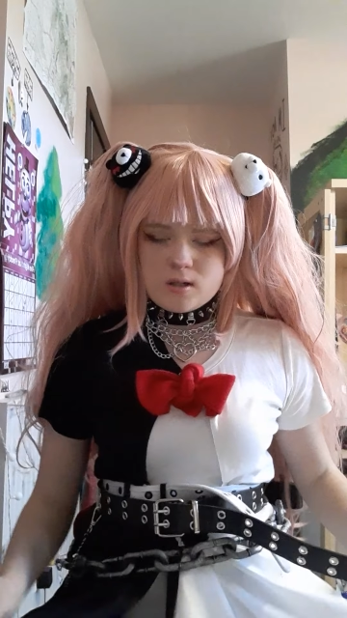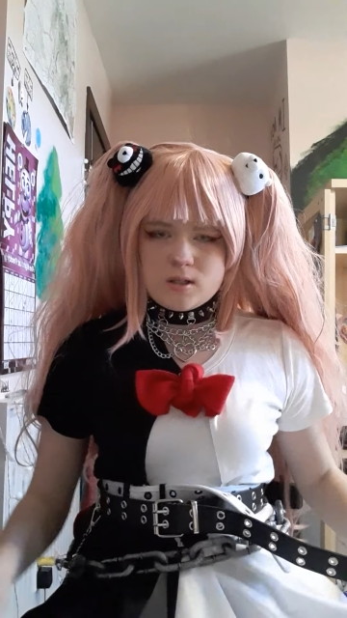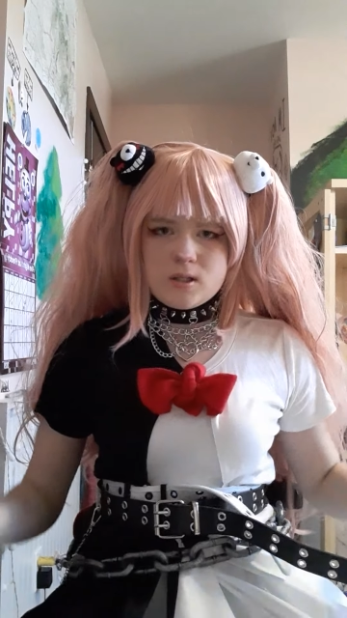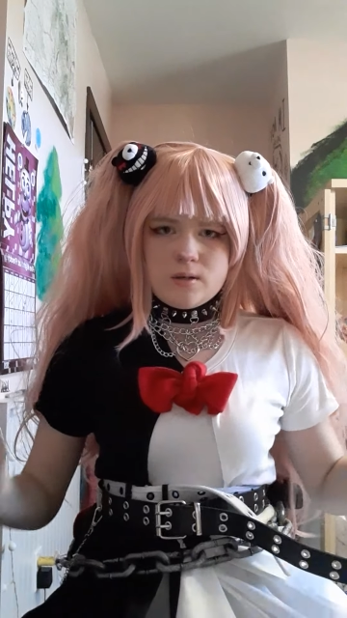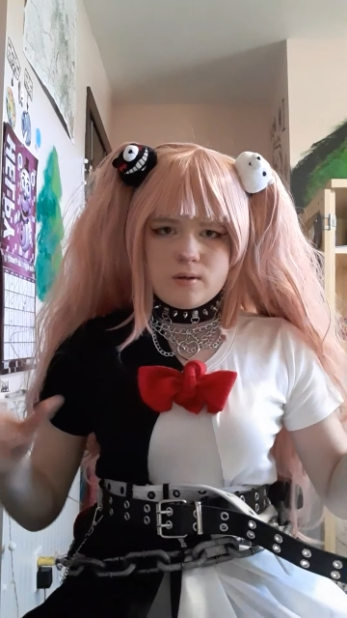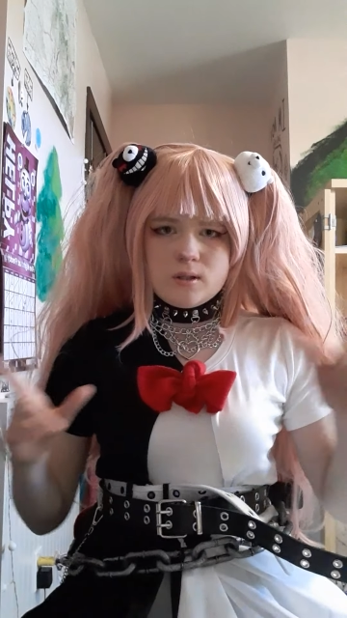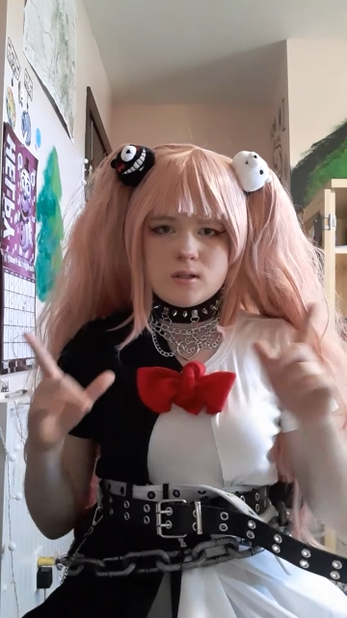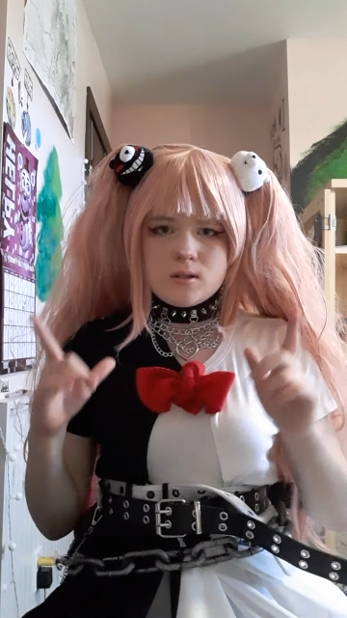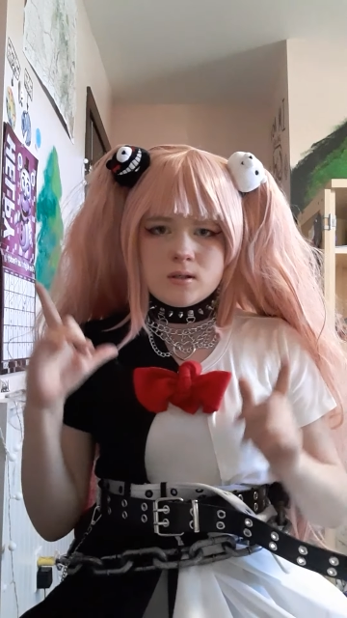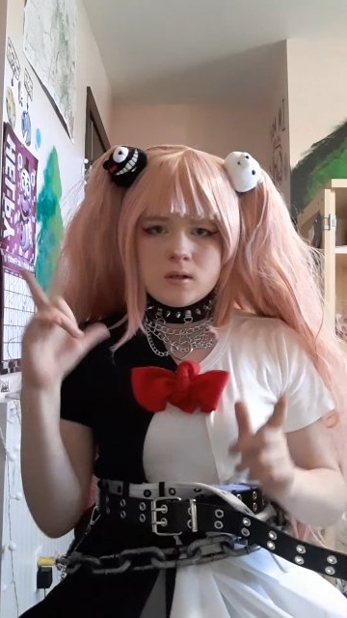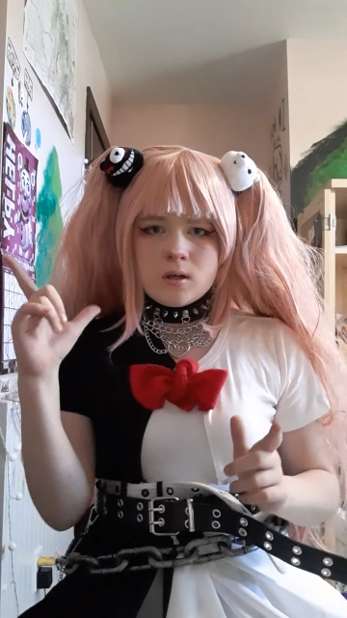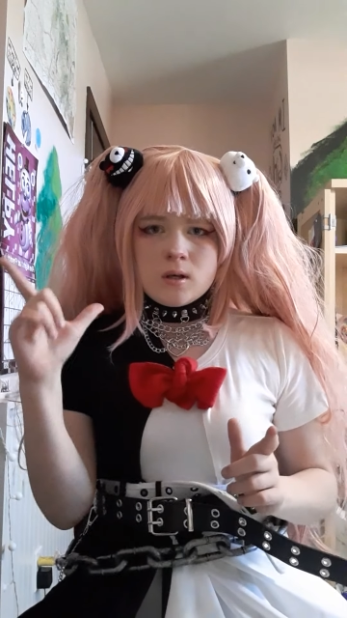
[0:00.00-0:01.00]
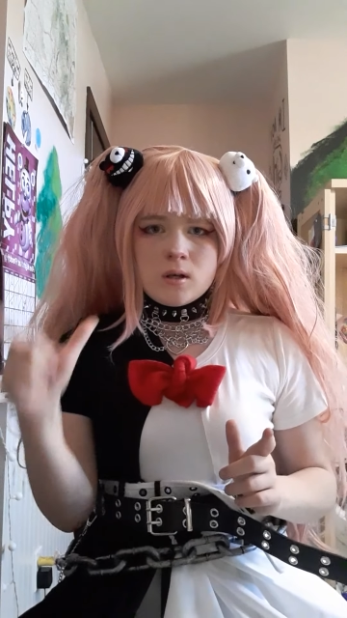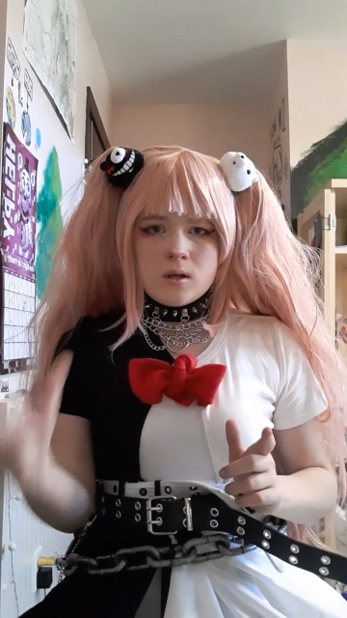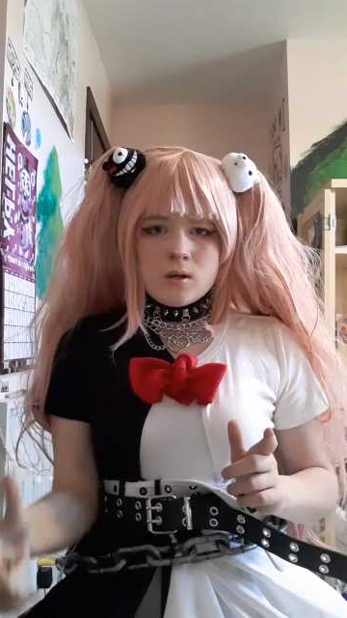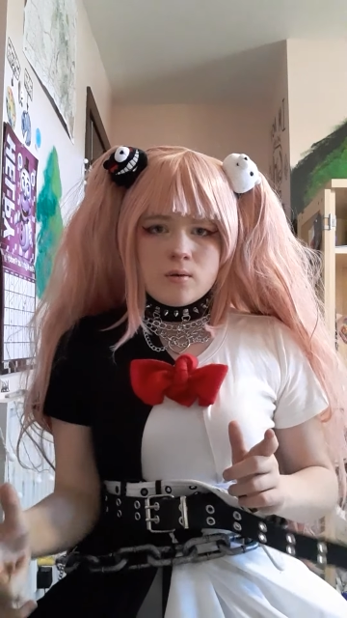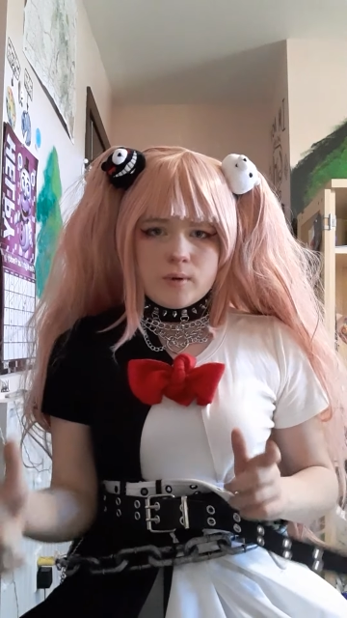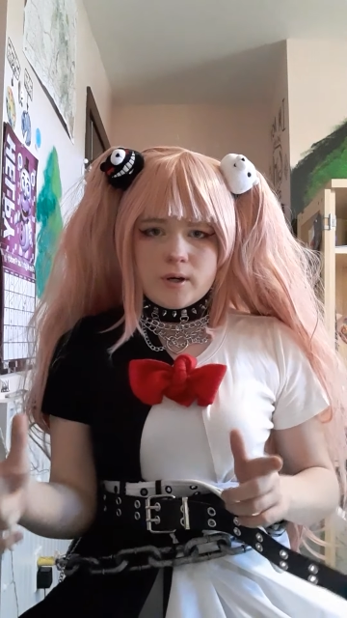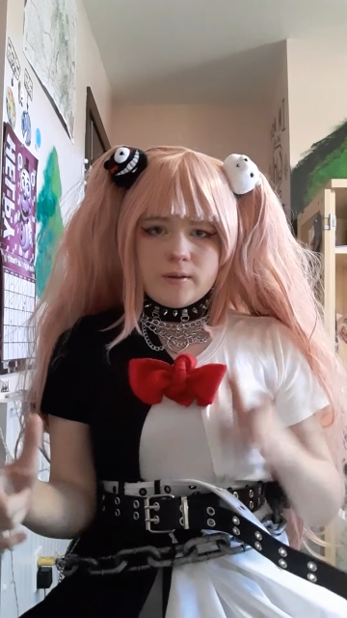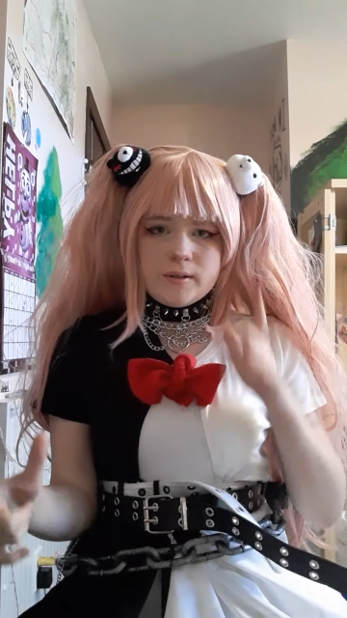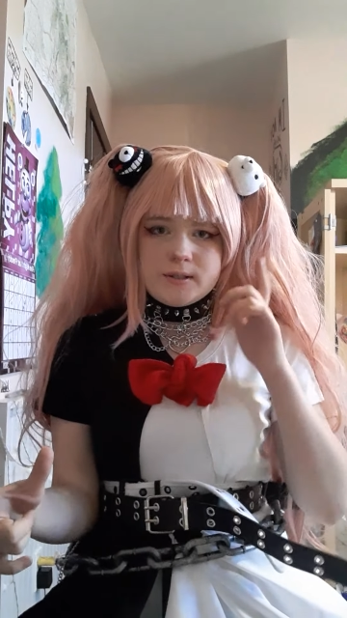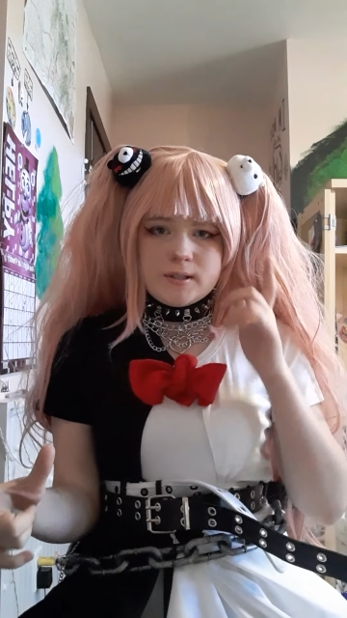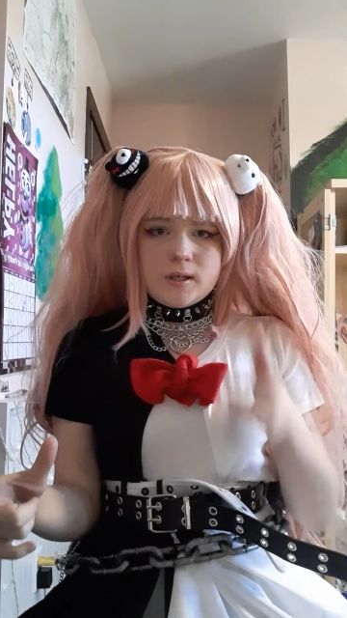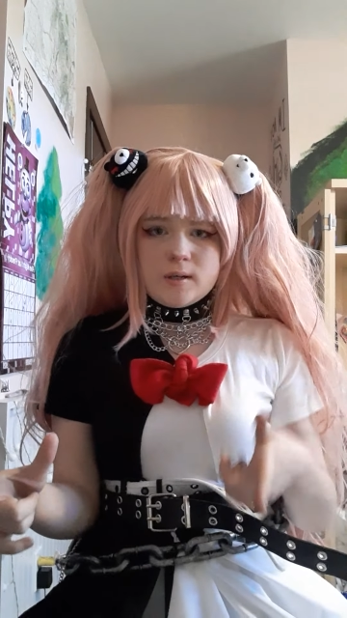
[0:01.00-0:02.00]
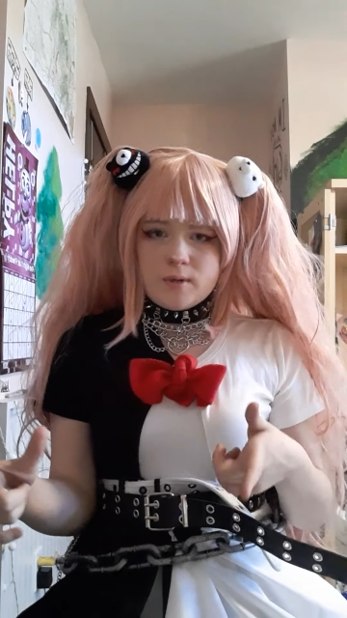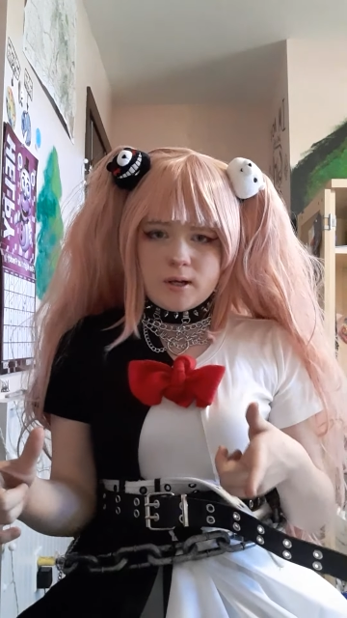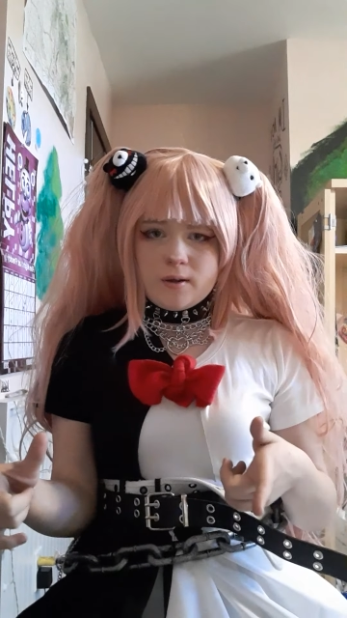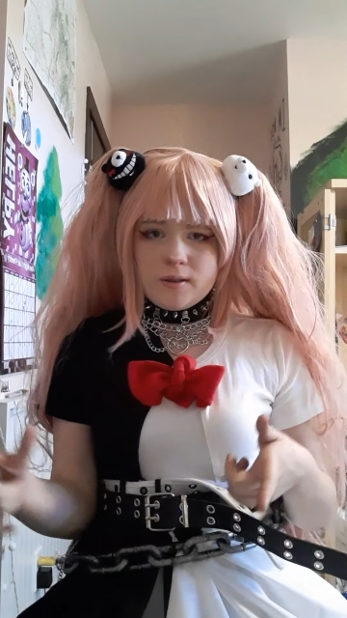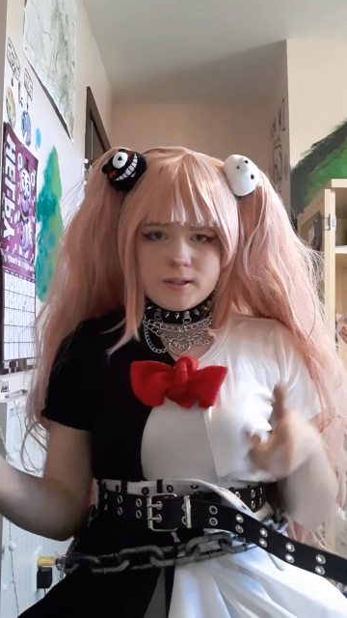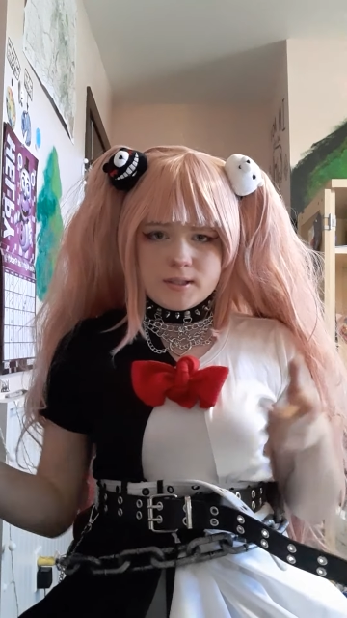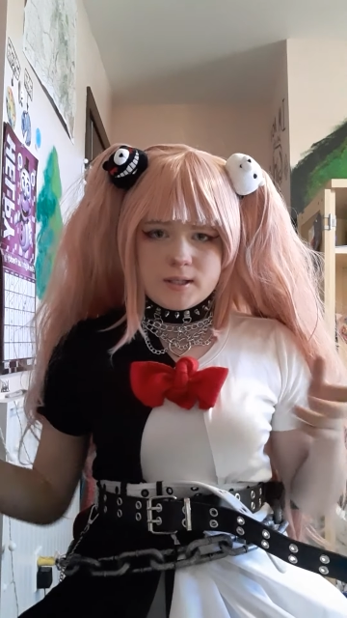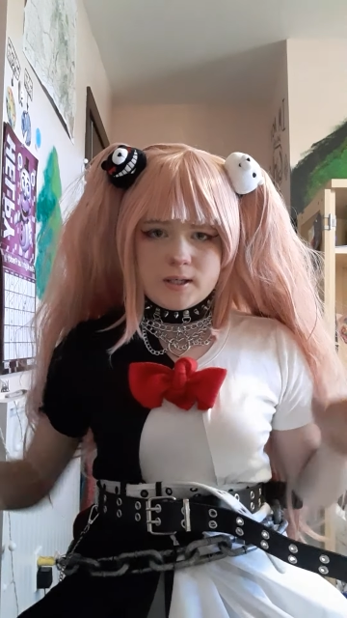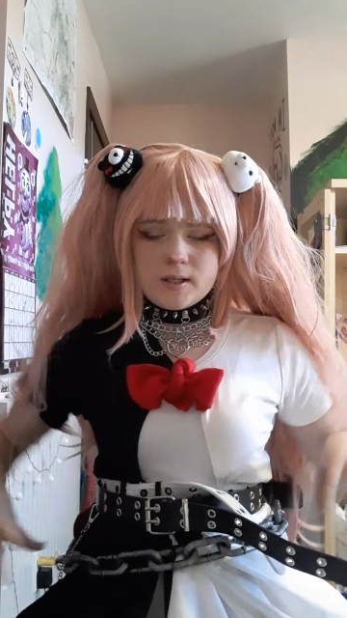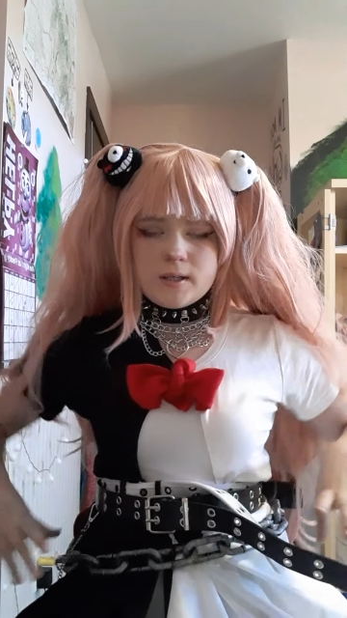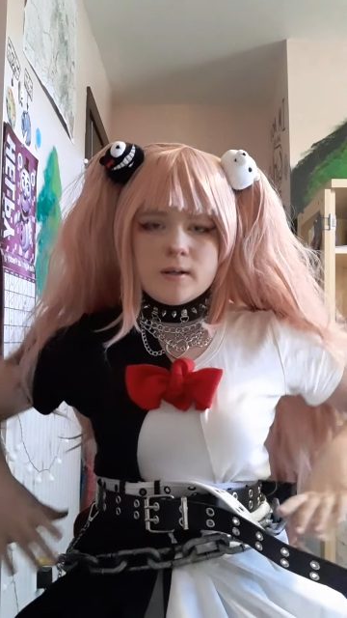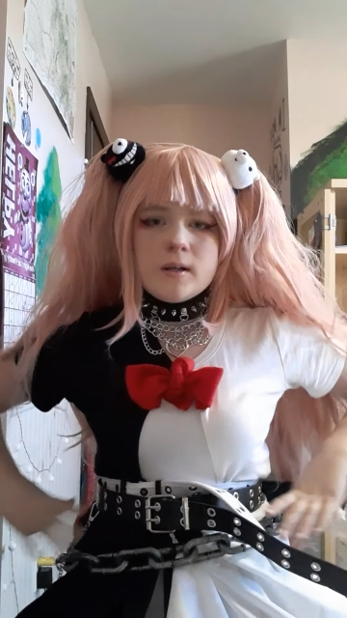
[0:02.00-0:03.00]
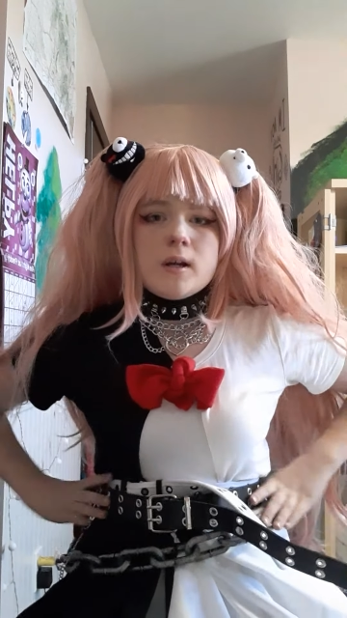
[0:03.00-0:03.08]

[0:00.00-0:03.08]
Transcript: so it's white on this side, black on this side.